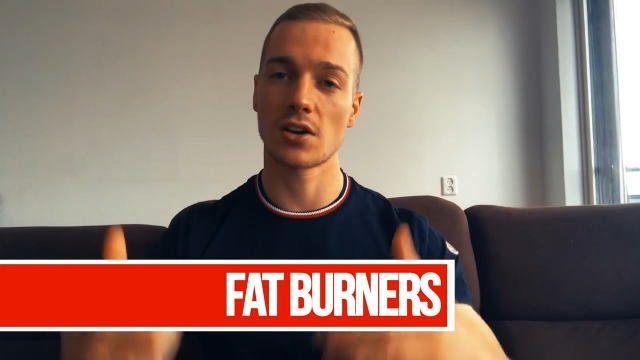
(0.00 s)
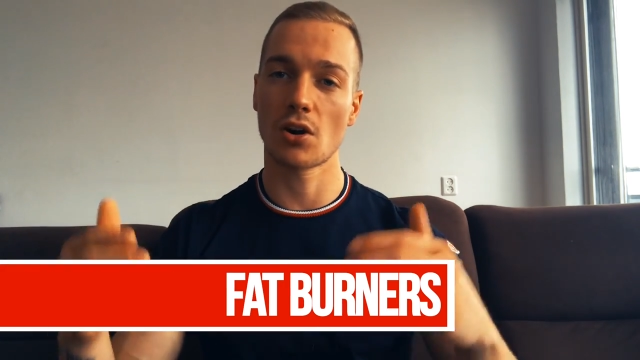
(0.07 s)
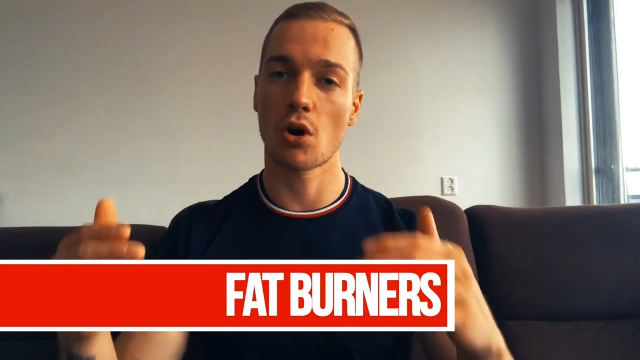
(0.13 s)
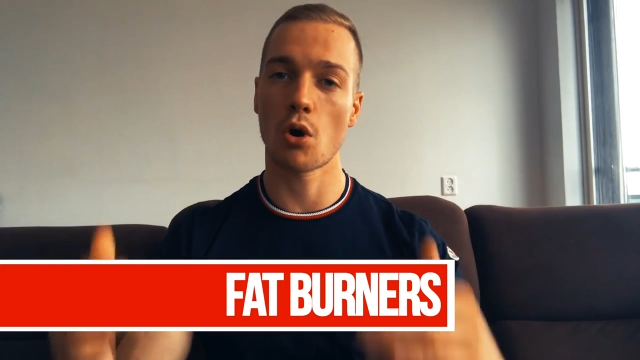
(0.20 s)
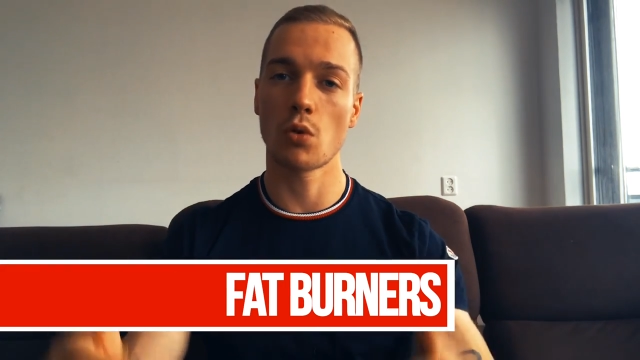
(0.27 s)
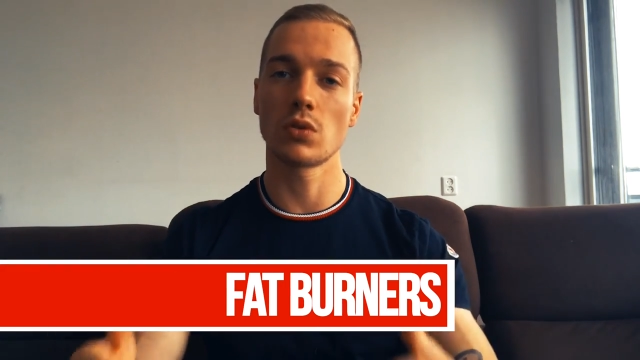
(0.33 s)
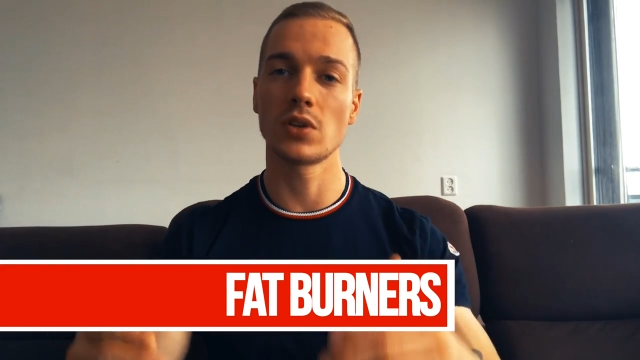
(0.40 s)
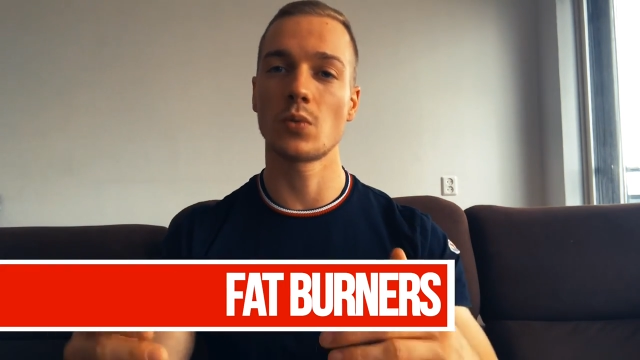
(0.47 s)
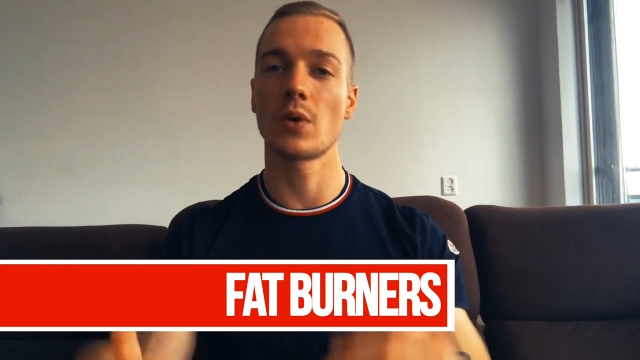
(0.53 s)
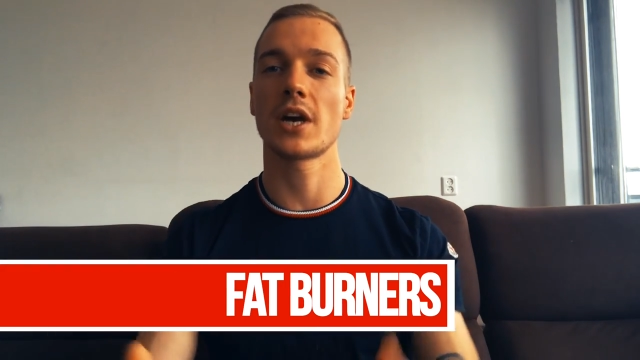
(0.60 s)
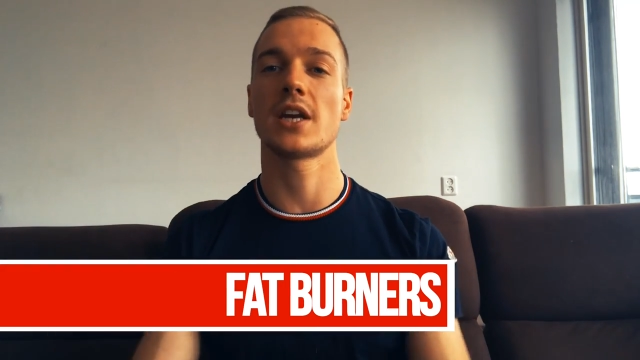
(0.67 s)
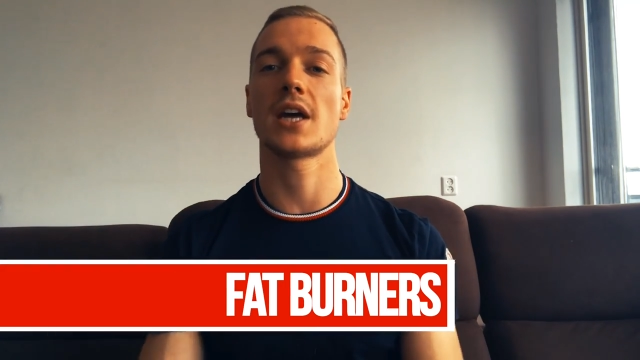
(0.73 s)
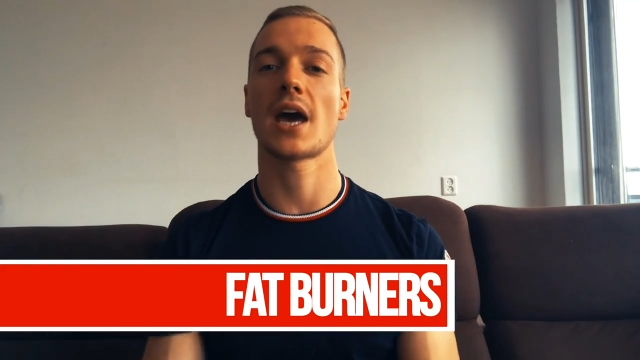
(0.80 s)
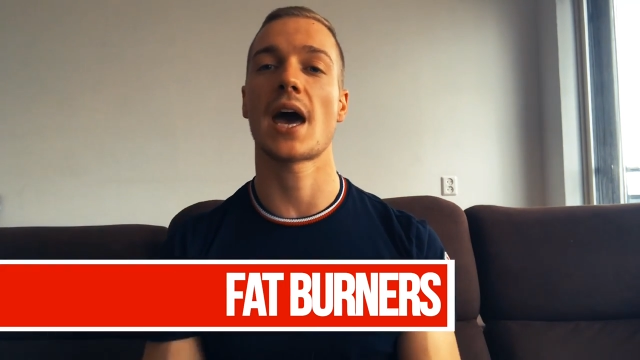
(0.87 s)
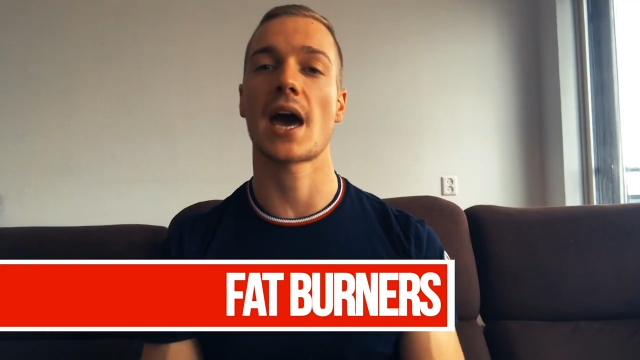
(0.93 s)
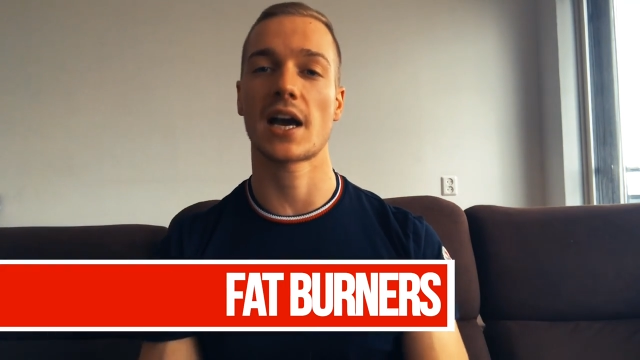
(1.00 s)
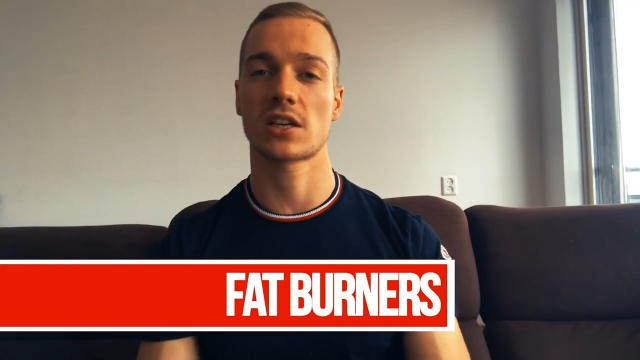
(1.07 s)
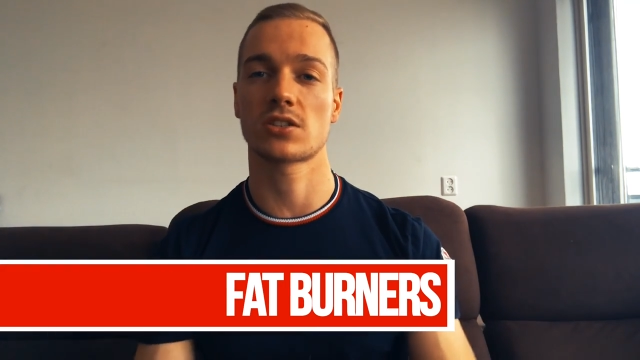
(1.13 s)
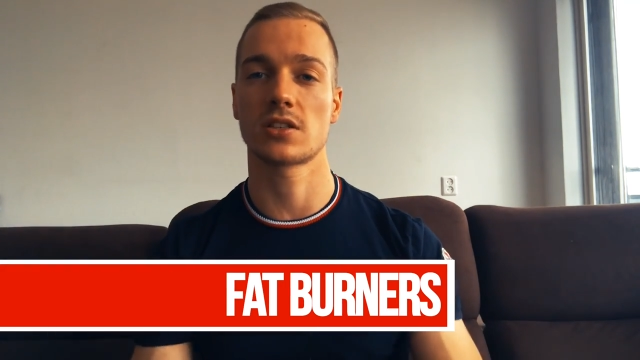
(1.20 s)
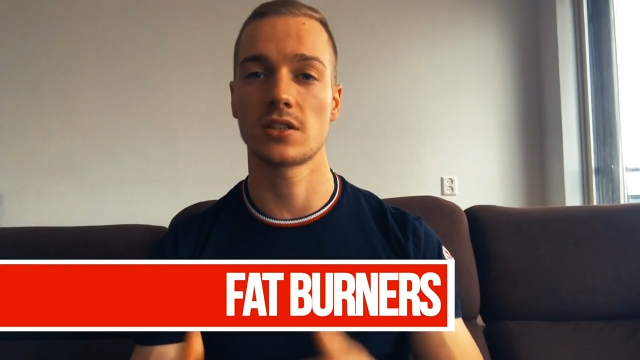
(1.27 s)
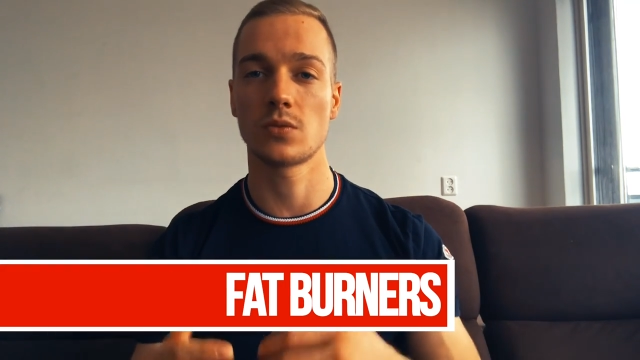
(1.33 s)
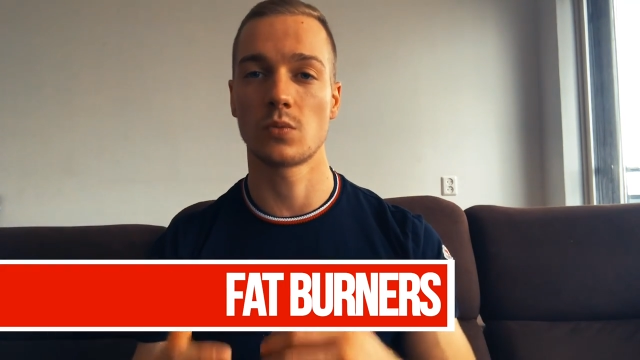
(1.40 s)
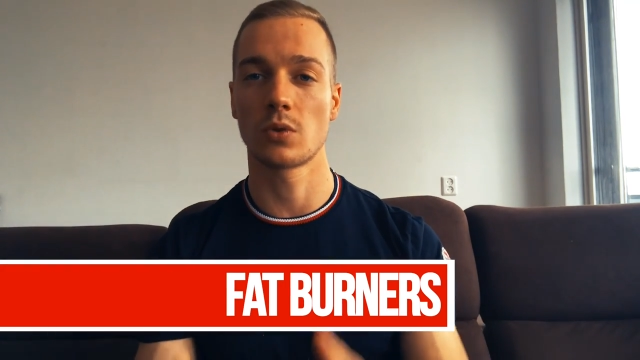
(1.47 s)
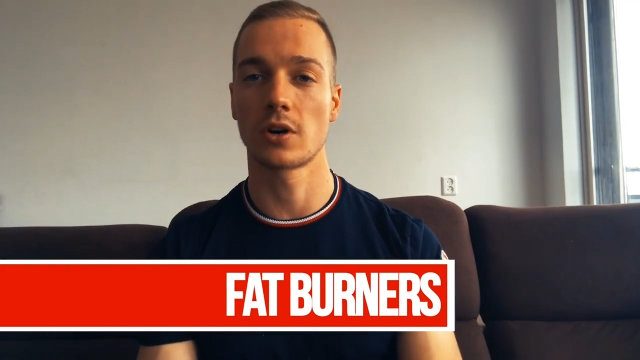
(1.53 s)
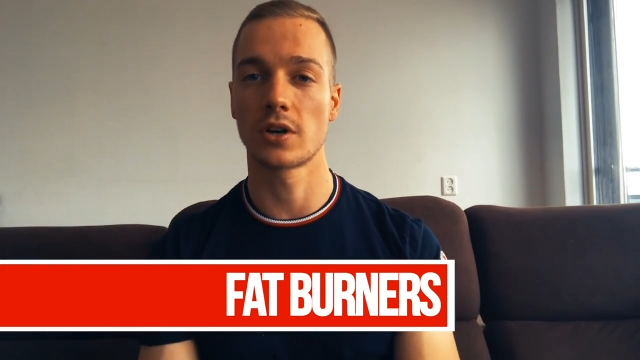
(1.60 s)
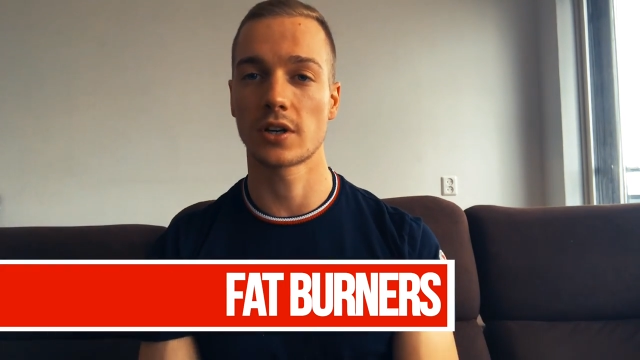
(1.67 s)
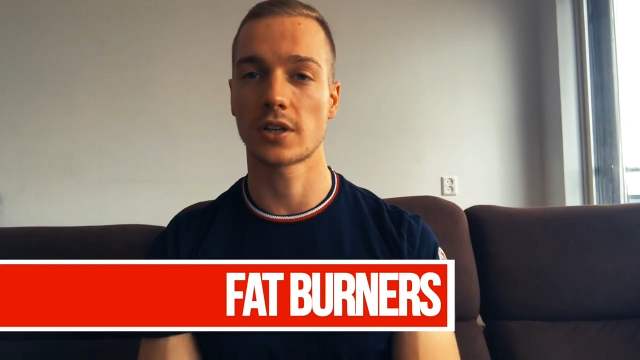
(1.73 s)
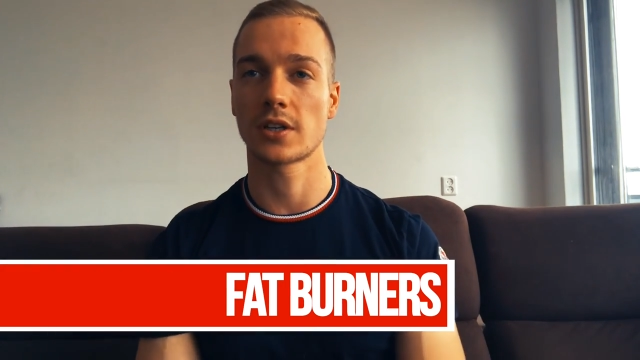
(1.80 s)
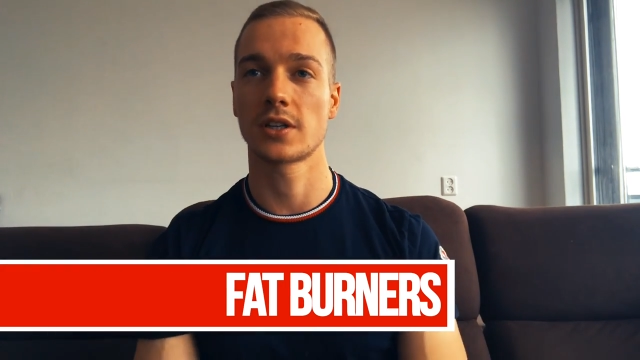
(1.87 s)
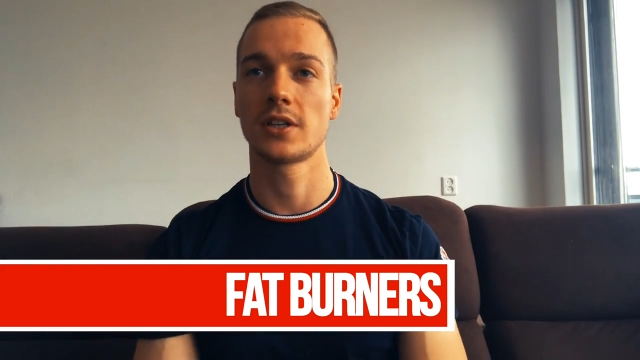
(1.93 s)
the only way they actually
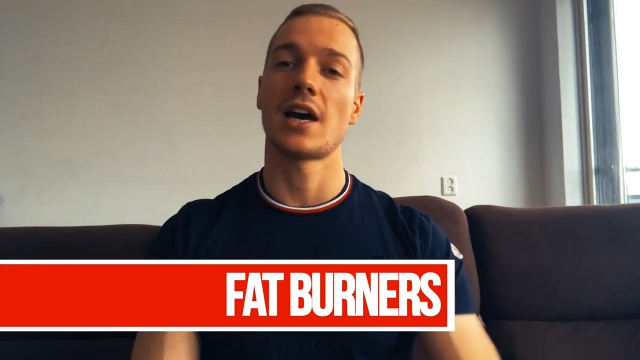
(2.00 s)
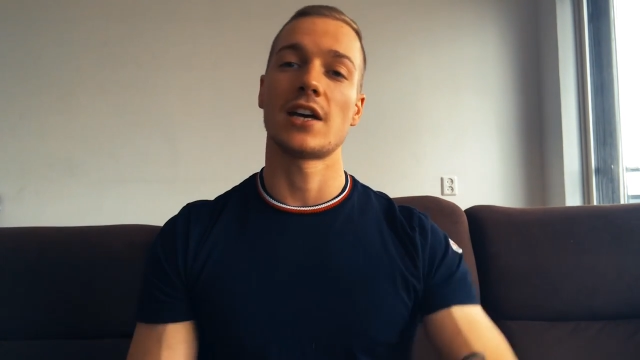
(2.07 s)
work.